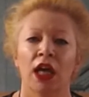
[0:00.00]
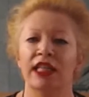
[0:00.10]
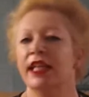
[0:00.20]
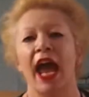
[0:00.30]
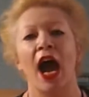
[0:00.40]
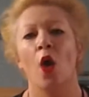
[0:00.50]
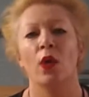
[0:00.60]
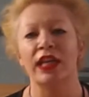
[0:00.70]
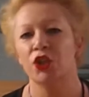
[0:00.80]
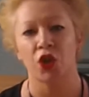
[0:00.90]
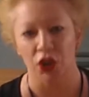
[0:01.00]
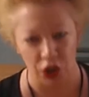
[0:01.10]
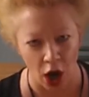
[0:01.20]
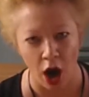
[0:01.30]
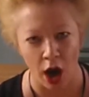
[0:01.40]
"Now is the
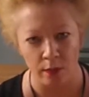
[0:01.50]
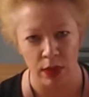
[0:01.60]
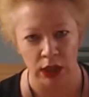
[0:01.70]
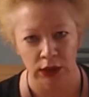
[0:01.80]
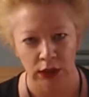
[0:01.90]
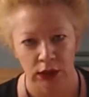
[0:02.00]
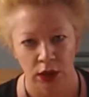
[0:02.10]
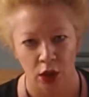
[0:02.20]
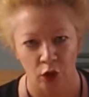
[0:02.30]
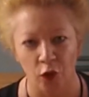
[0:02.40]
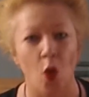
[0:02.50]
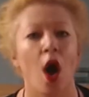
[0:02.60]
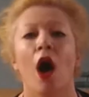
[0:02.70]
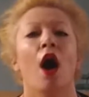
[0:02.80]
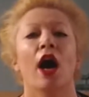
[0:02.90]
time for
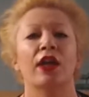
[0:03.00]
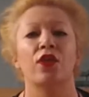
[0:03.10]
high